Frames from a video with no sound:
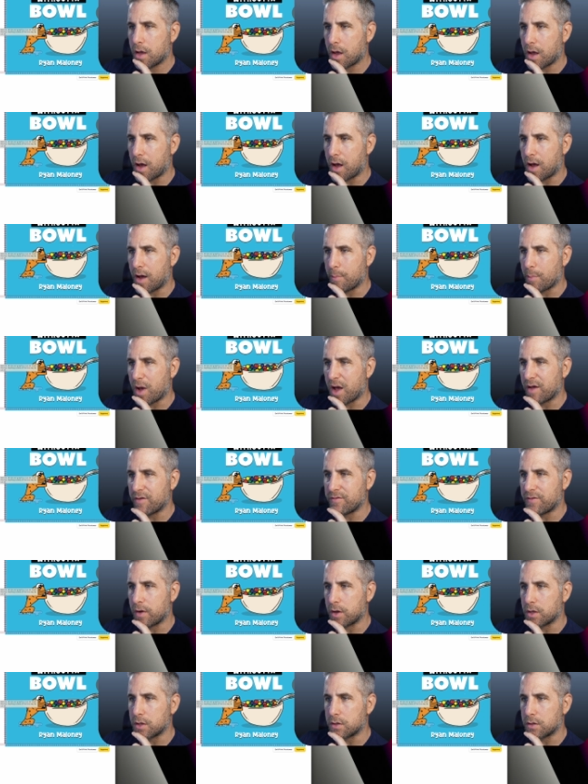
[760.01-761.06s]
Um, I have
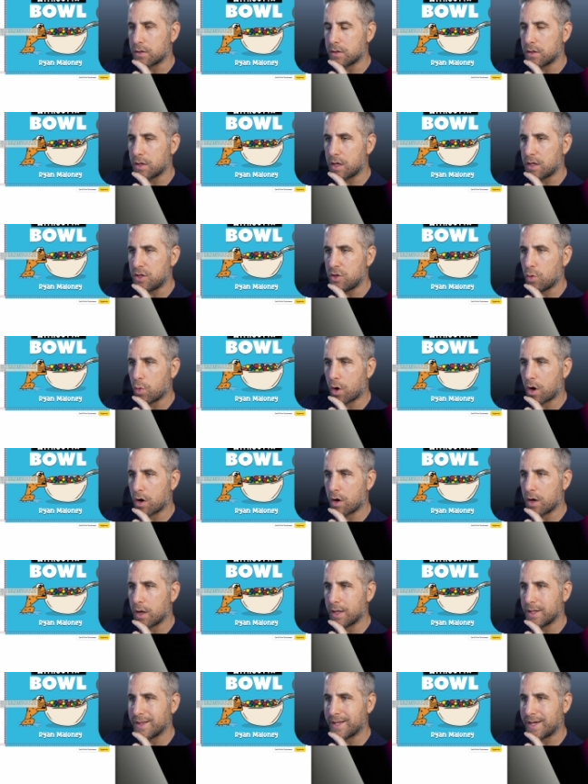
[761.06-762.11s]
a, a
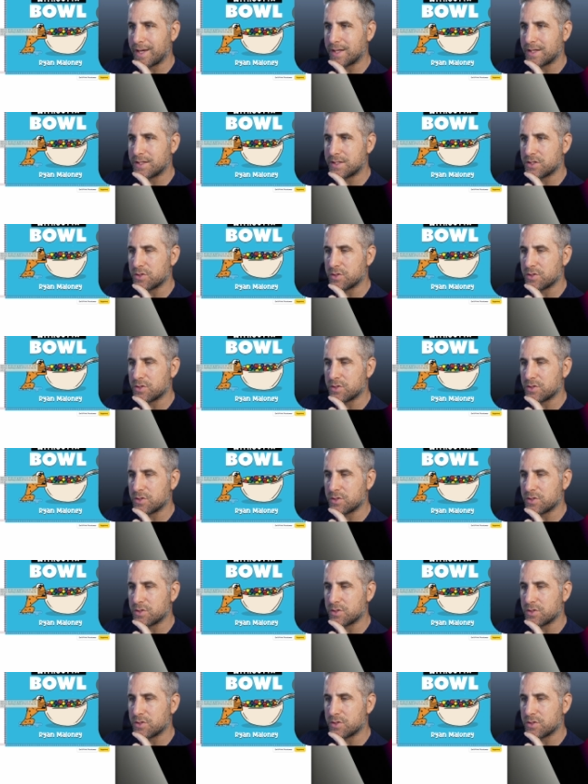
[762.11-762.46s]
URL link